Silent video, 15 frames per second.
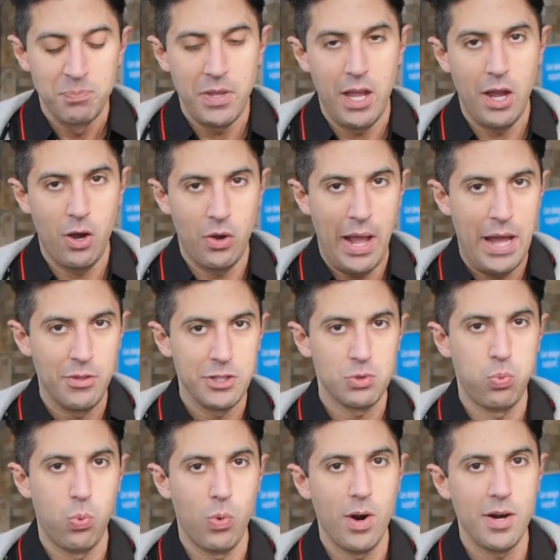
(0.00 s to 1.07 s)
Now how
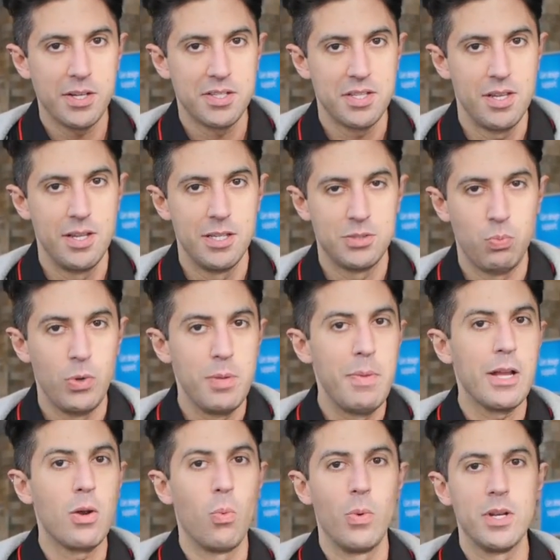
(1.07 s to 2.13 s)
this works is when you
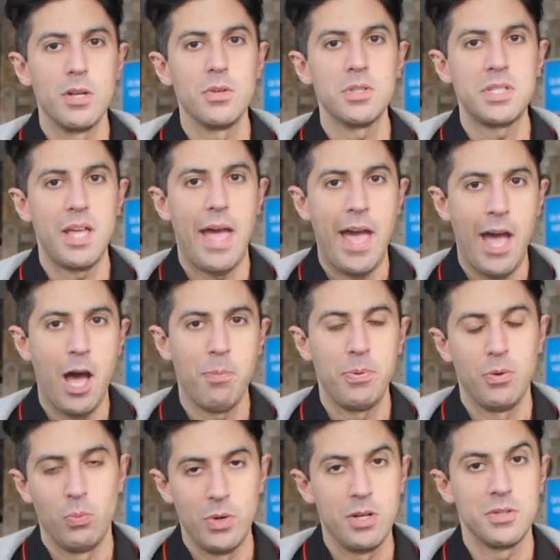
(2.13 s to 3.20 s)
make a Windows app,
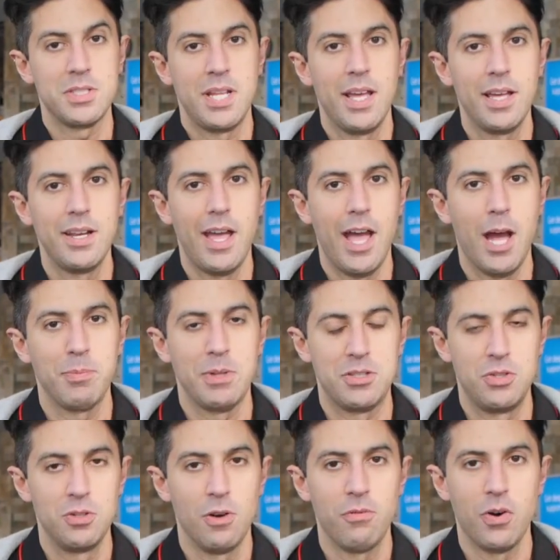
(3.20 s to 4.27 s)
a Windows 10 app
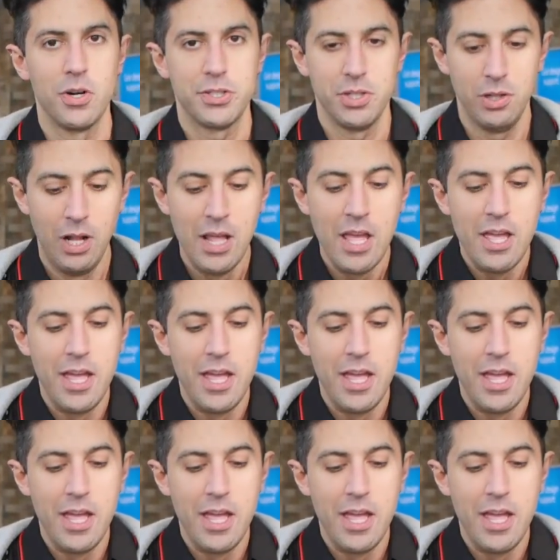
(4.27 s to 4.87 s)
that's universal,